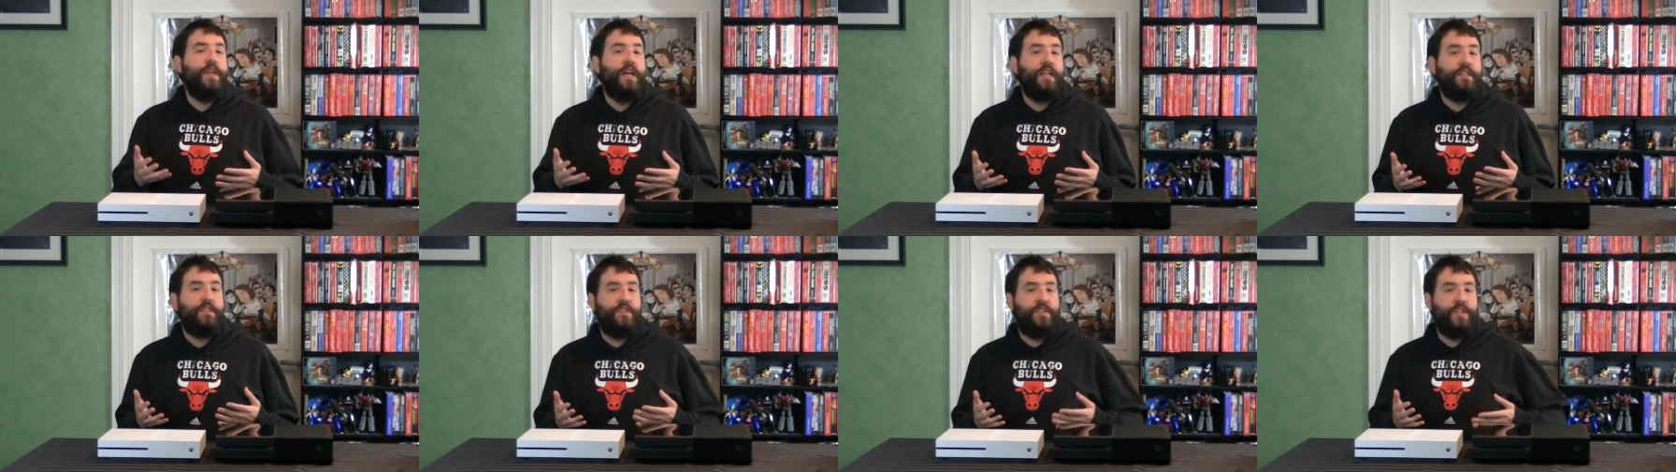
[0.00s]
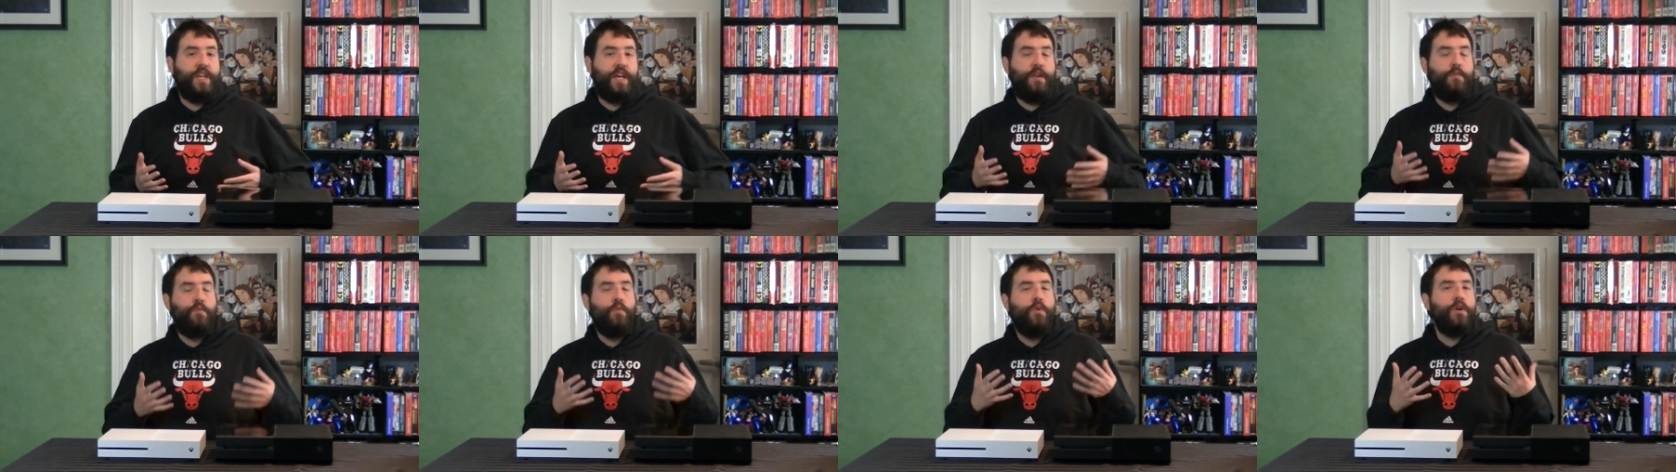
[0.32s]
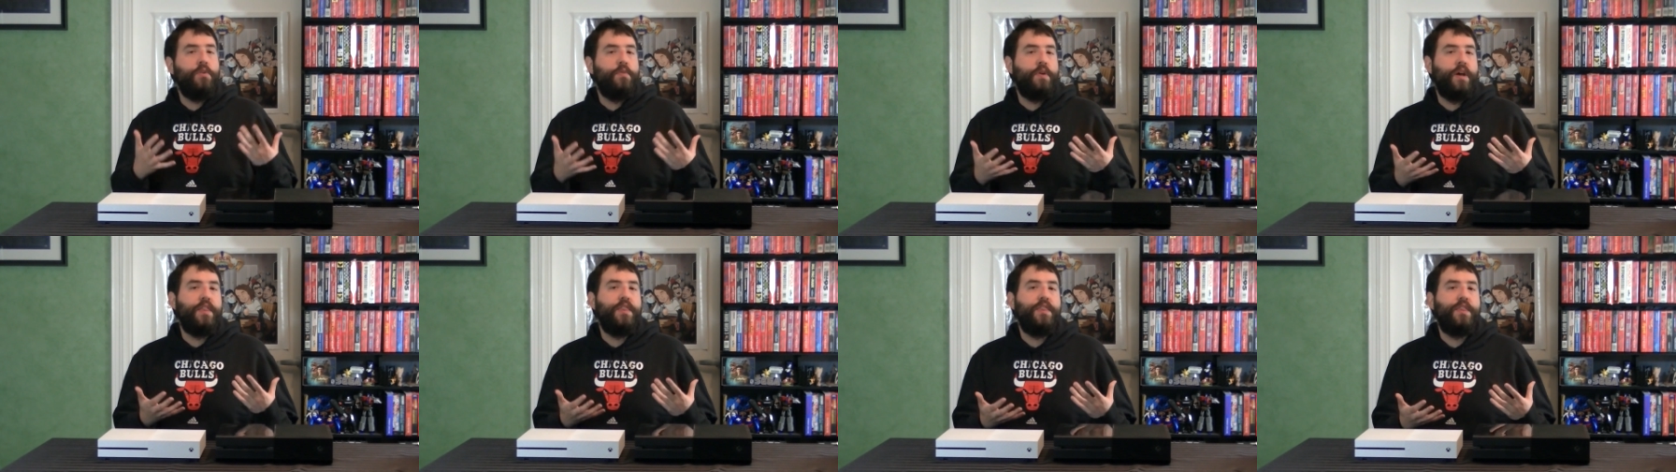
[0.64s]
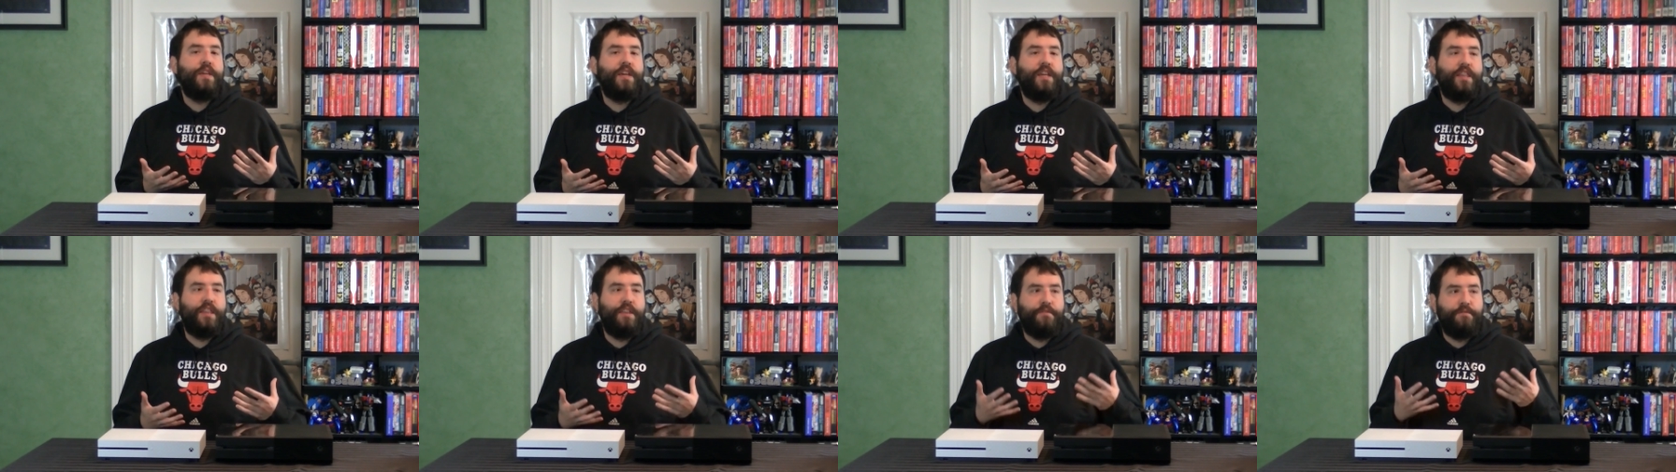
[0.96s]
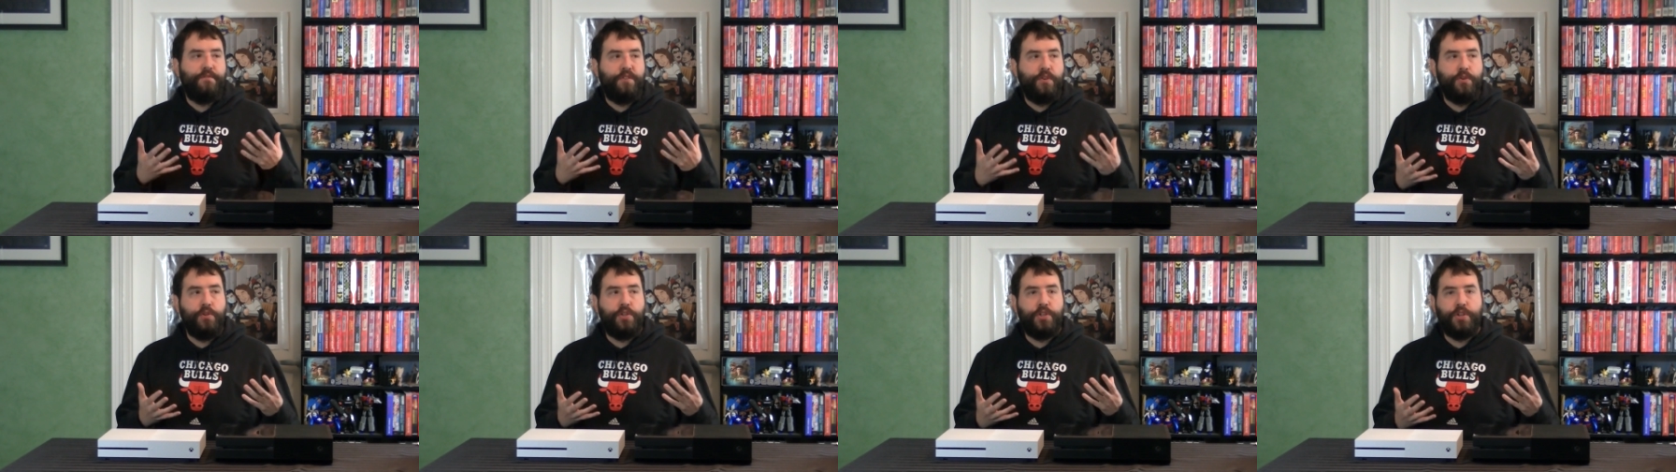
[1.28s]
that said, what do I think the
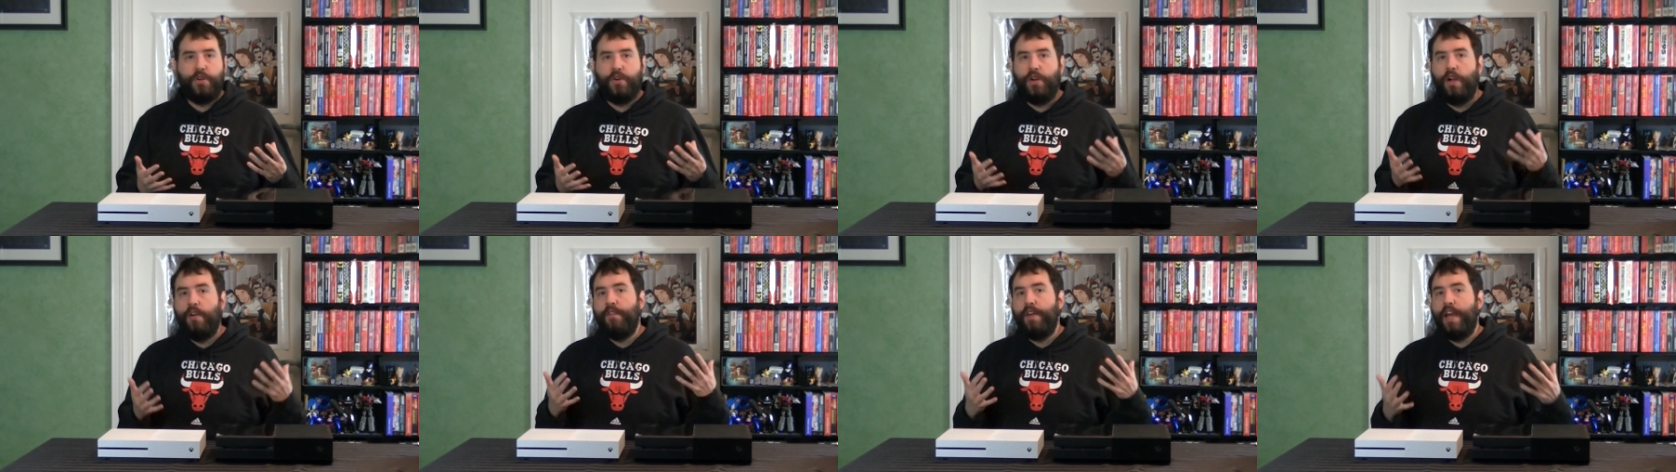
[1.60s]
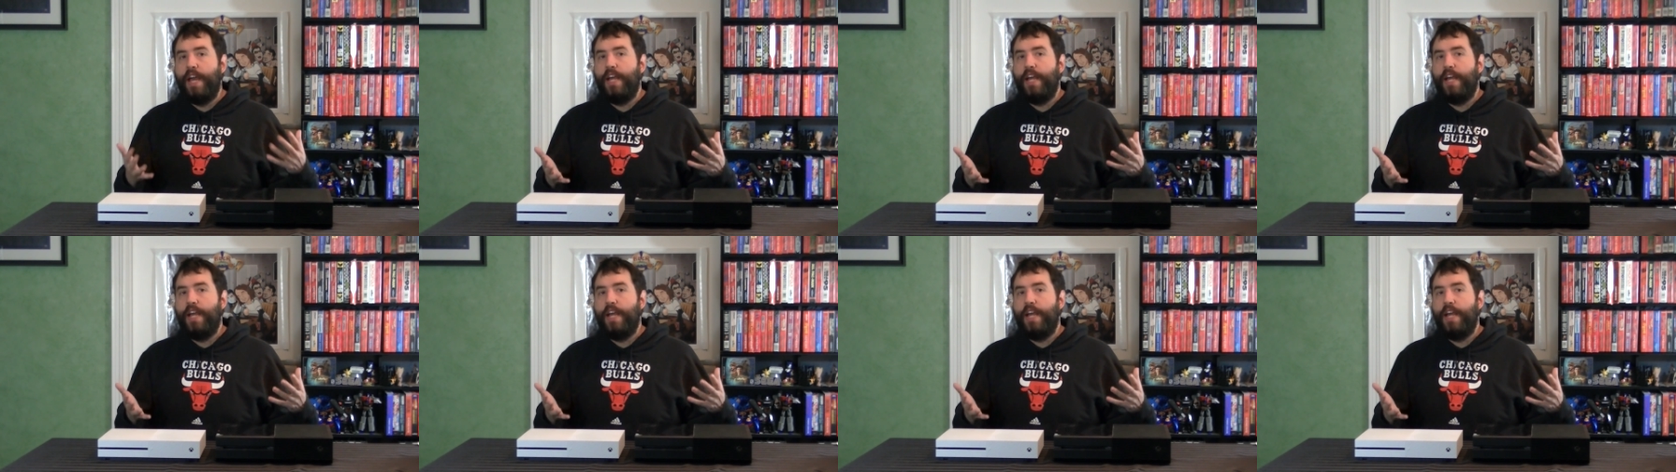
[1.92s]
future of